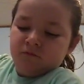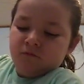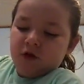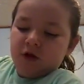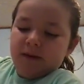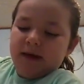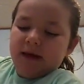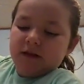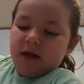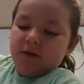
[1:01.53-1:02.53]
When you're making
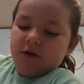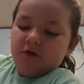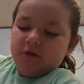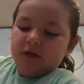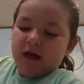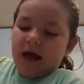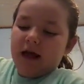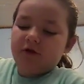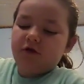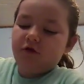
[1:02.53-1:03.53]
slime, you don't need to
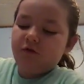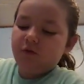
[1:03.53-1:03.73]
add too